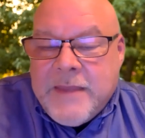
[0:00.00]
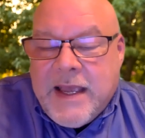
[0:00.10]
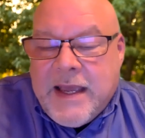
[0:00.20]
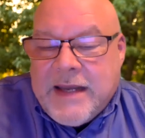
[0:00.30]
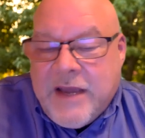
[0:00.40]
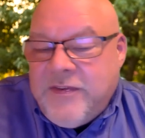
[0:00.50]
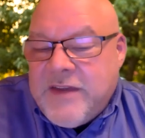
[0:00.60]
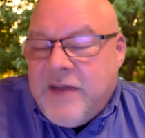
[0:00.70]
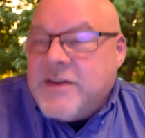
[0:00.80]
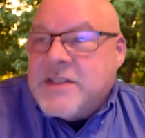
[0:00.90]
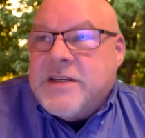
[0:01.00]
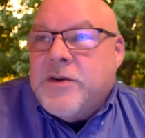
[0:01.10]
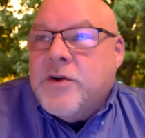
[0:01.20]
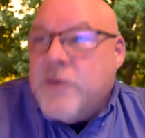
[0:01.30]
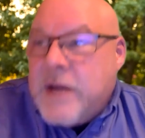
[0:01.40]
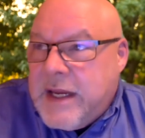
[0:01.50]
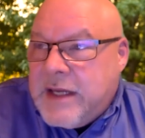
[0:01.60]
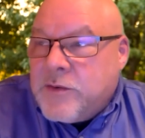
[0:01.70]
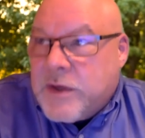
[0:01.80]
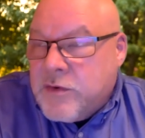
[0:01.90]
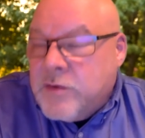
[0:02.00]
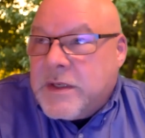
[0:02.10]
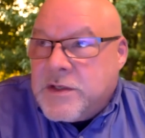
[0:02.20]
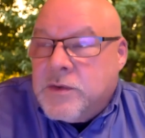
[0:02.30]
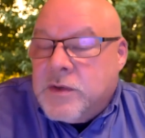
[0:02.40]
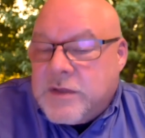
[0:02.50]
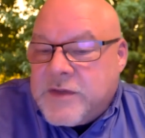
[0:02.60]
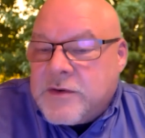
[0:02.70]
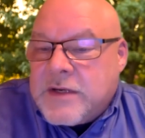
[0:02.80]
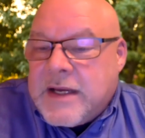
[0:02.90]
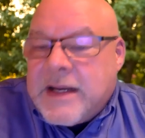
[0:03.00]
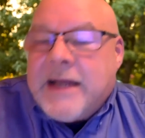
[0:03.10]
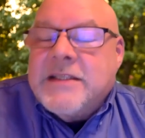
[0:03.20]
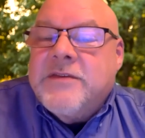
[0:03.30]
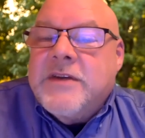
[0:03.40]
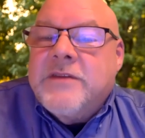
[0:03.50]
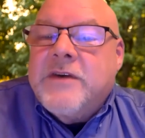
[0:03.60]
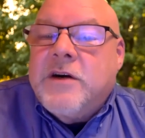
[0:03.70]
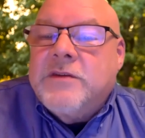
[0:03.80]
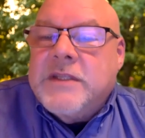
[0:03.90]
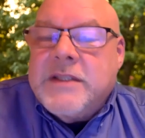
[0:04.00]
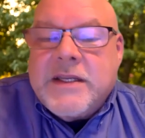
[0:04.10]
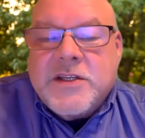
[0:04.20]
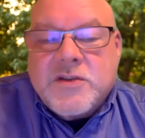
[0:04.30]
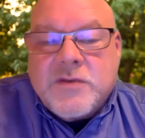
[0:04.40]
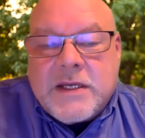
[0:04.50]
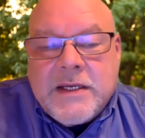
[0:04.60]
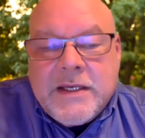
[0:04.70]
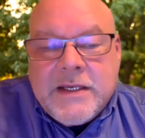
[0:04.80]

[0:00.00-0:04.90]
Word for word: and fef is a great recruitment tool if you're not active and involved in the industry